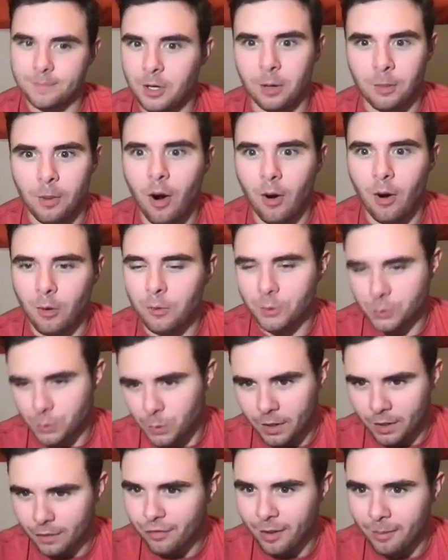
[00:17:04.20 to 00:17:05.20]
Kamaru was
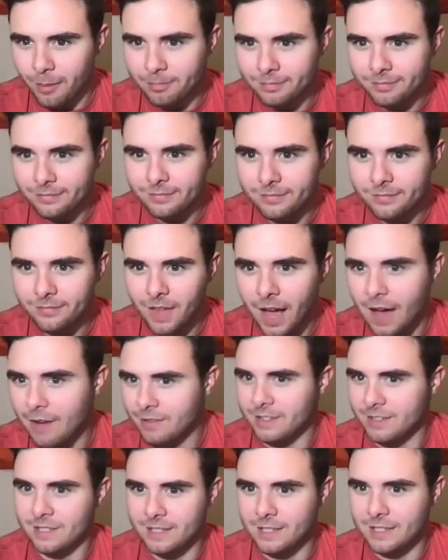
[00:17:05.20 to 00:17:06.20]
one of them,
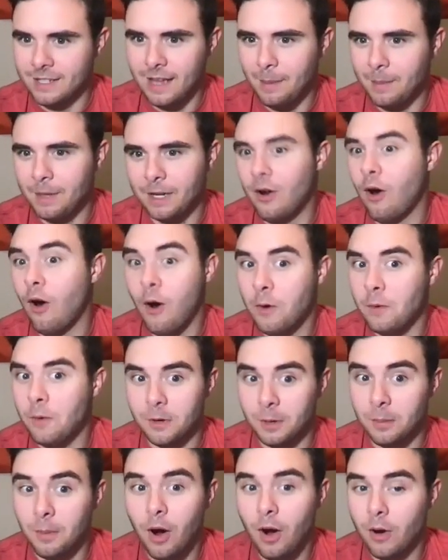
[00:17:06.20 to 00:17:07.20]
obviously. I mean,
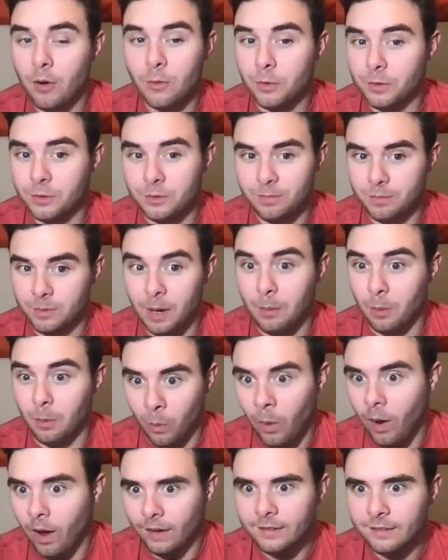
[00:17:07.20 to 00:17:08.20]
Kamaru was number
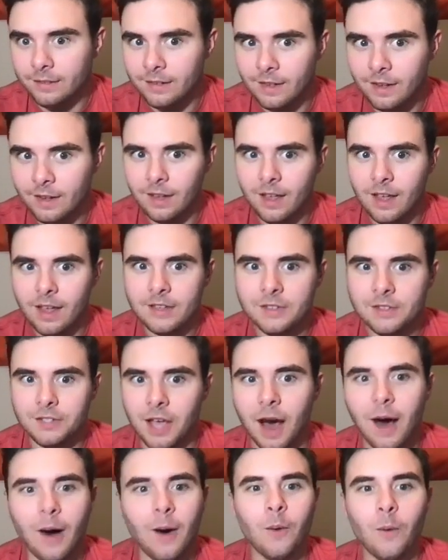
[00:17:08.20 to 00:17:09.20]
one.
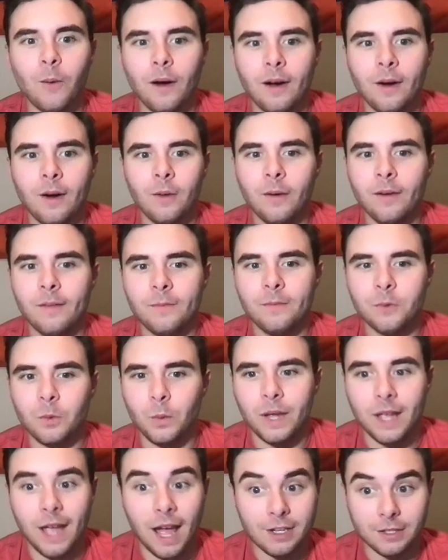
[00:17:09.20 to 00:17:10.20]
So
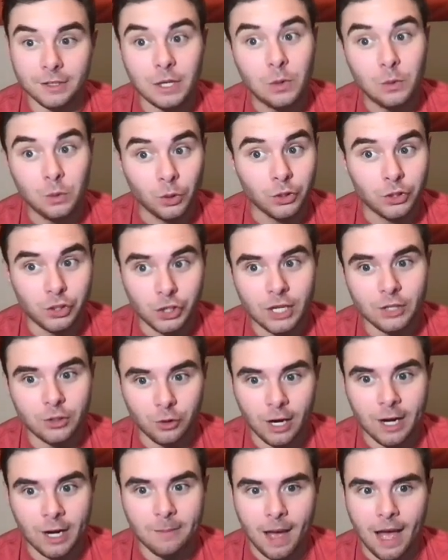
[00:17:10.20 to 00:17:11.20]
we got 2 legit
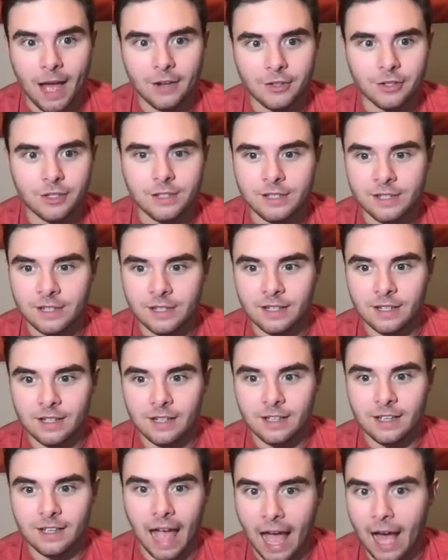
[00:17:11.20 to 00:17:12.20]
dream matches
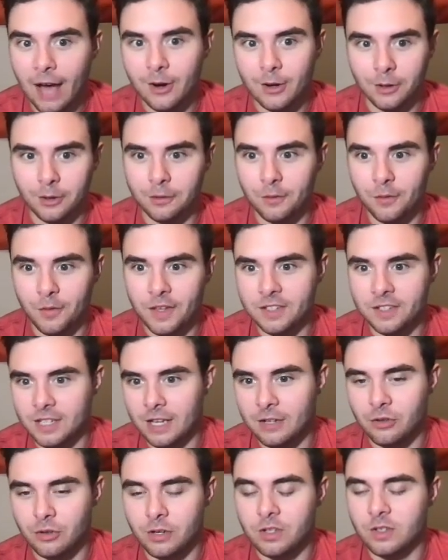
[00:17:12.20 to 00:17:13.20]
out of these
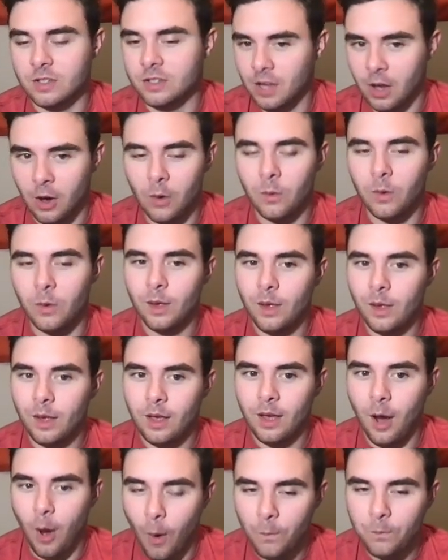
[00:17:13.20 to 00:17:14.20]
injuries. So
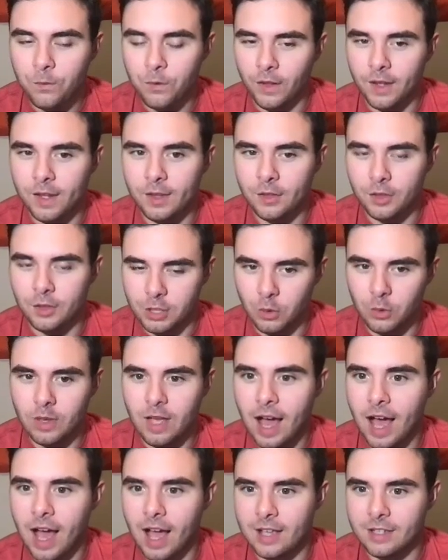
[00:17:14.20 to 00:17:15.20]
hopefully the 2
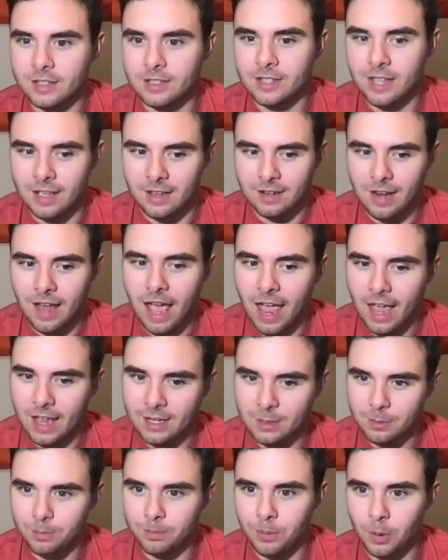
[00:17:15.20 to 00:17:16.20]
guys that
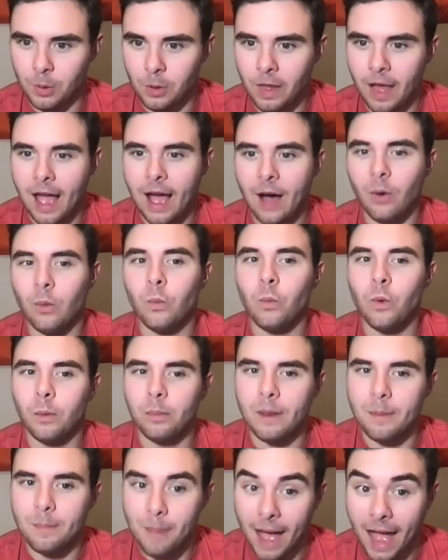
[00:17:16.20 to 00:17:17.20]
had to pull out will
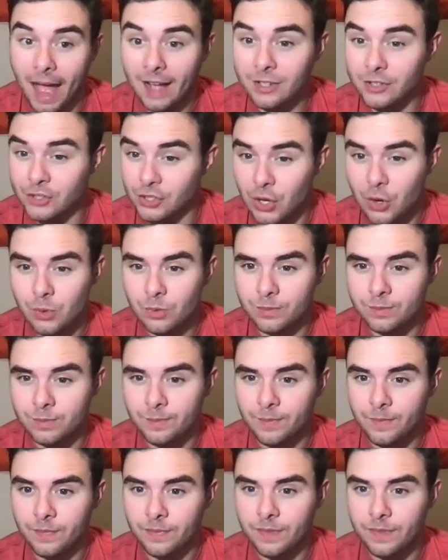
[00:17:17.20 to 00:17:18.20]
be back soon.
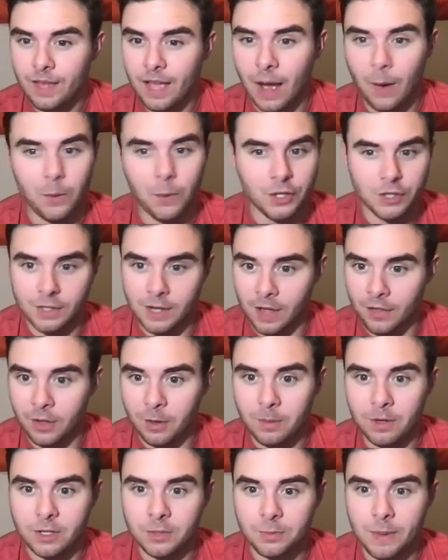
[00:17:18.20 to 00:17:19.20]
I wish
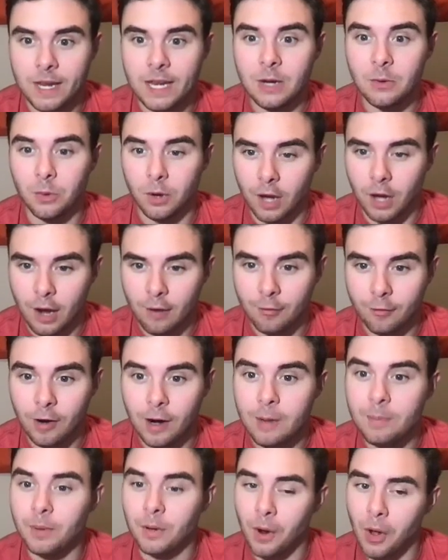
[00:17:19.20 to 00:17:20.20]
nothing but a speedy
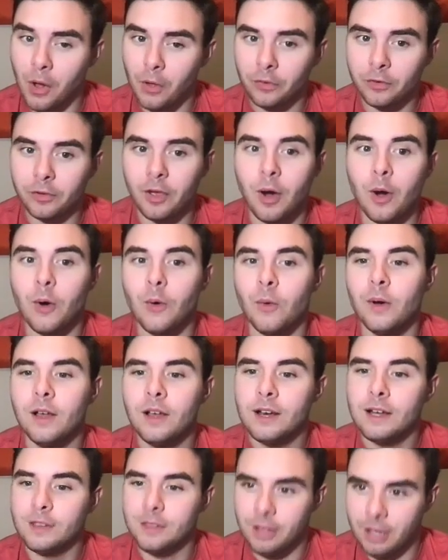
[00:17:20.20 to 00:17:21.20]
recovery, but also
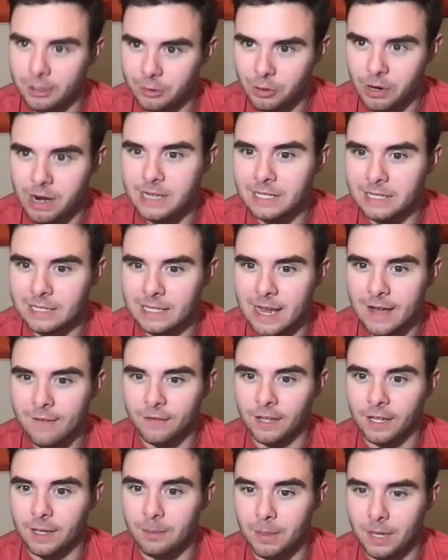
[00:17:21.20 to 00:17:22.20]
the interest has
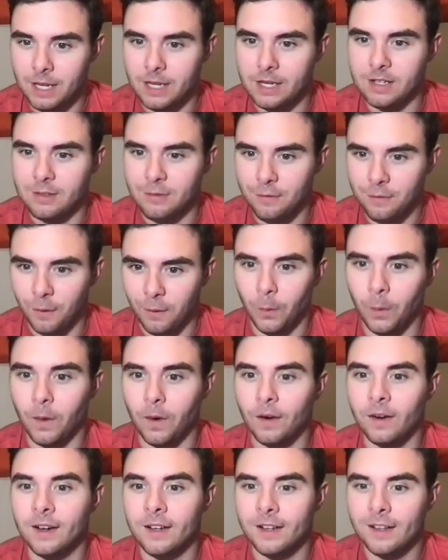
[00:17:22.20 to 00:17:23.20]
definitely peaked
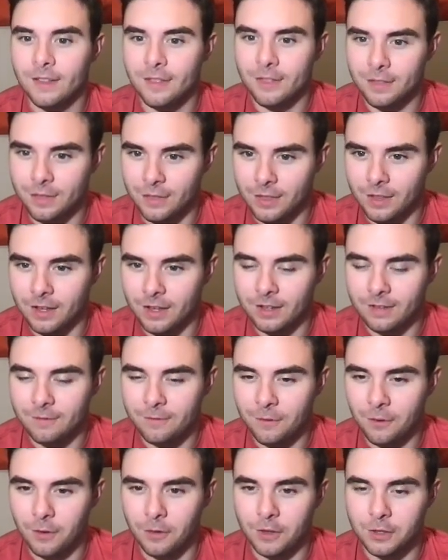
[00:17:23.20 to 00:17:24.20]
for the
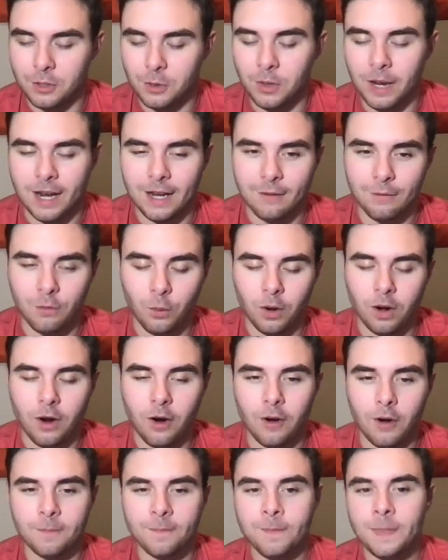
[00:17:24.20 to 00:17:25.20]
294
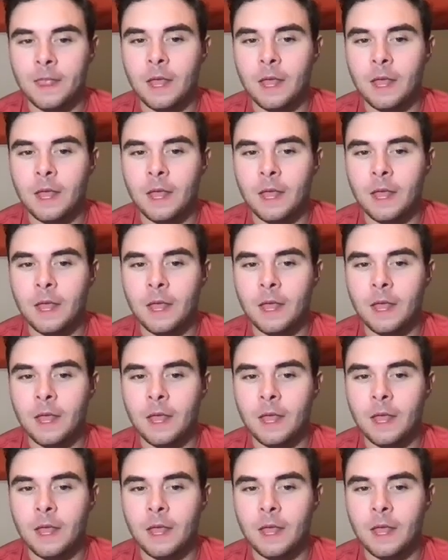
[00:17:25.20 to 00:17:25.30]
card.